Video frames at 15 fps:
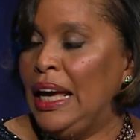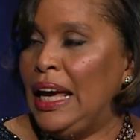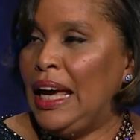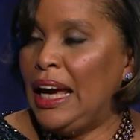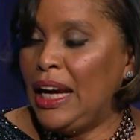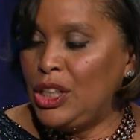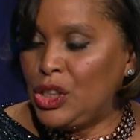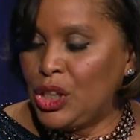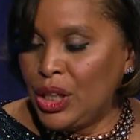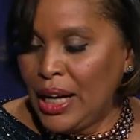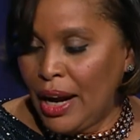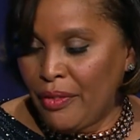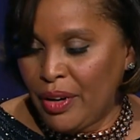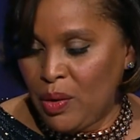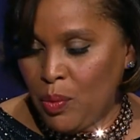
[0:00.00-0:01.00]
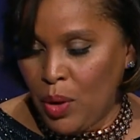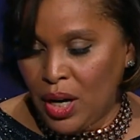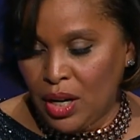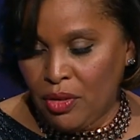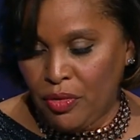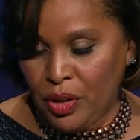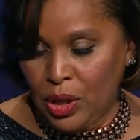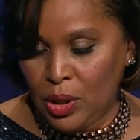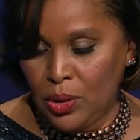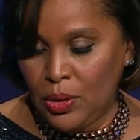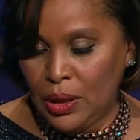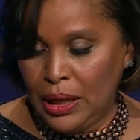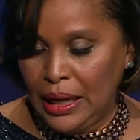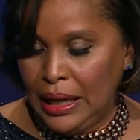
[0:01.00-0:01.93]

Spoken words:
each and every one of you,